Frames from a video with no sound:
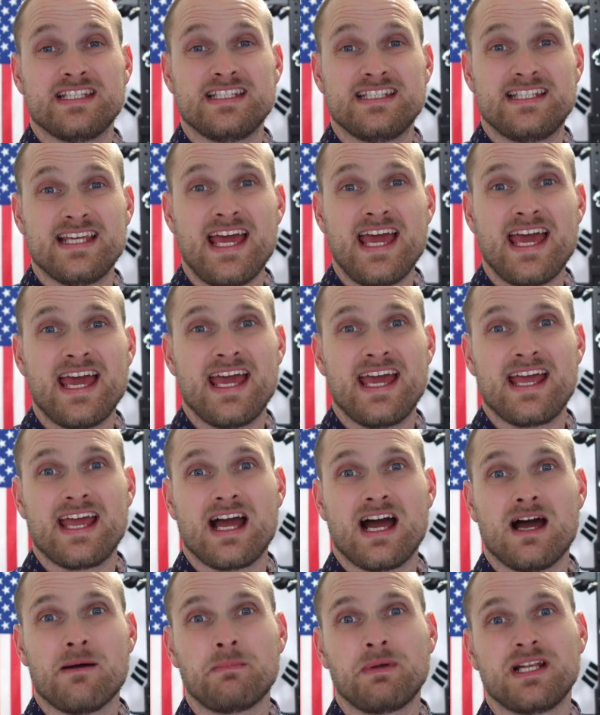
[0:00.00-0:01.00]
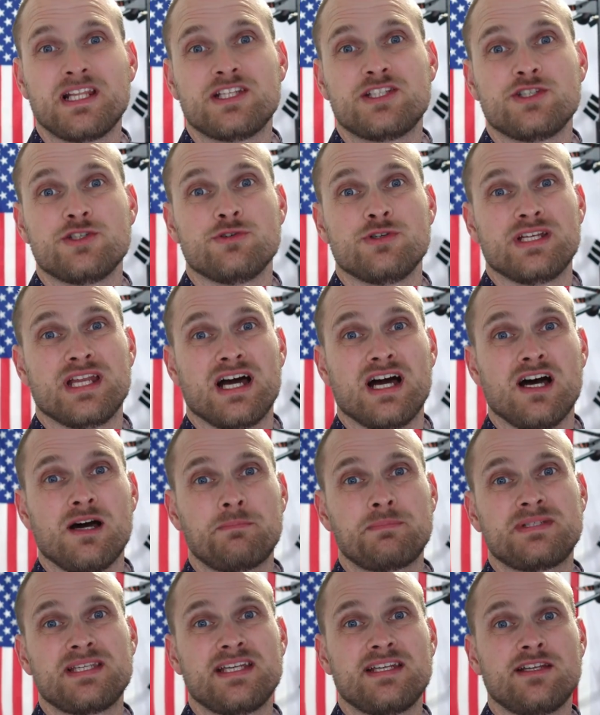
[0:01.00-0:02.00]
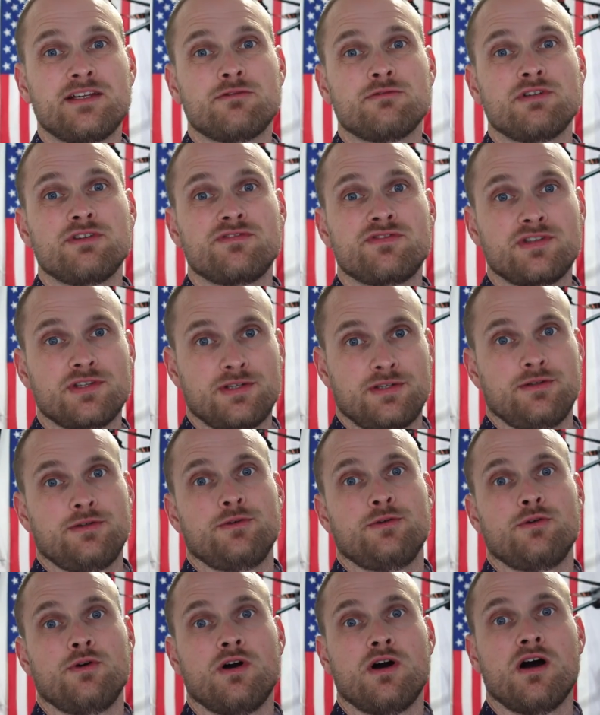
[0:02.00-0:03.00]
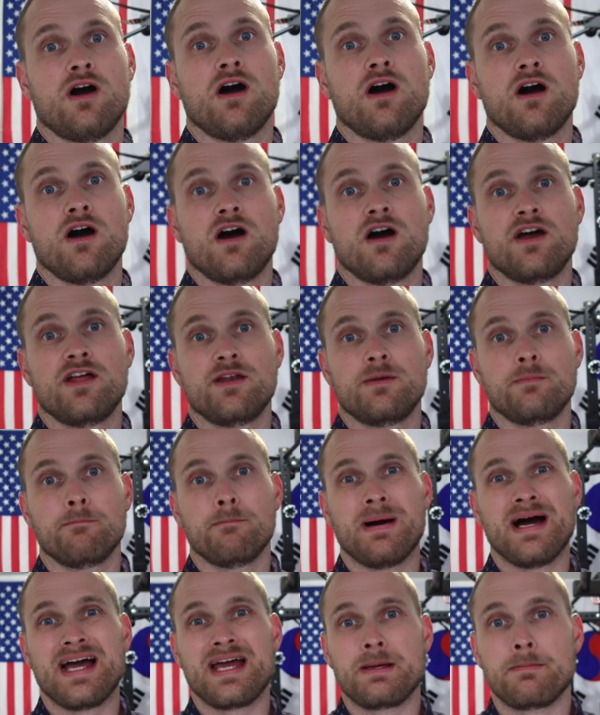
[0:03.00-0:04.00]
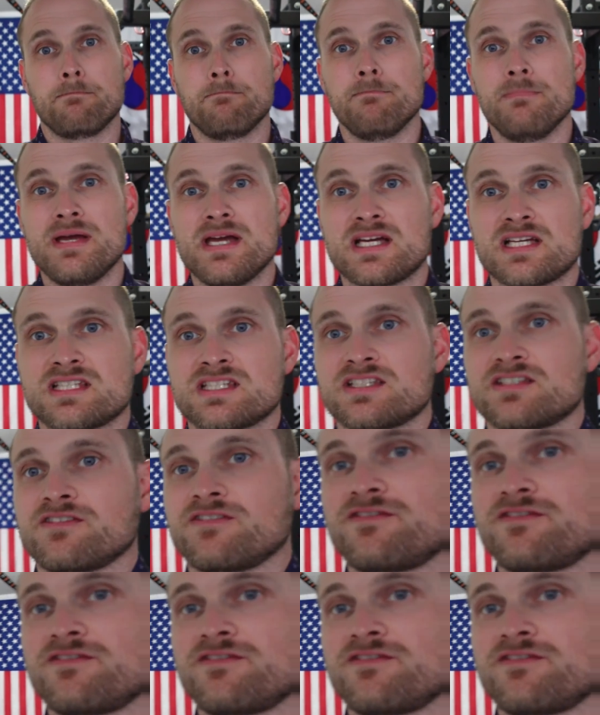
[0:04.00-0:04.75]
today I'm going to do an updated review on my MYX